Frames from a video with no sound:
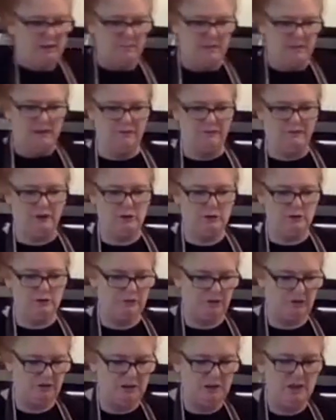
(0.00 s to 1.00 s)
left
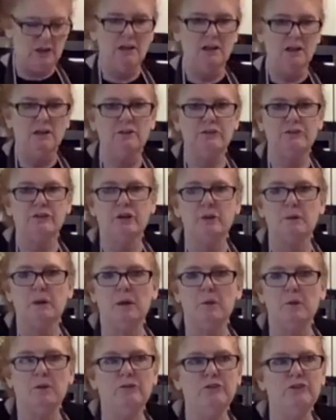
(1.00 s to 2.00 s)
over. So I
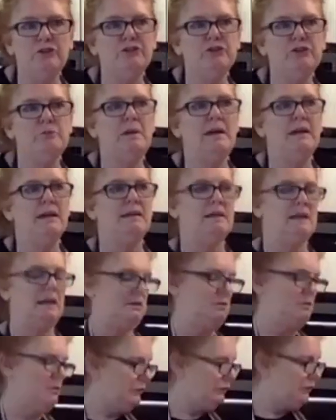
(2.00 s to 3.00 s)
wanted to make
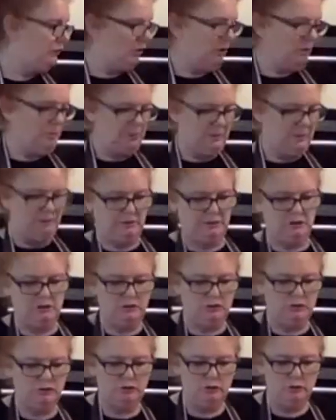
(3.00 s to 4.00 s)
another topping that you
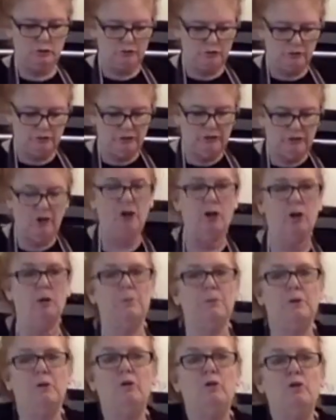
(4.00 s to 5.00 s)
could use on
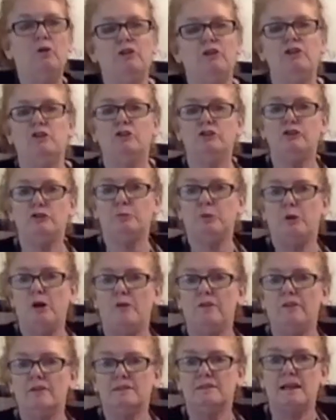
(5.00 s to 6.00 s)
top, or you could just put on
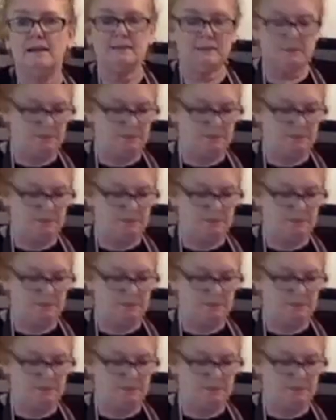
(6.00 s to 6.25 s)
the side of the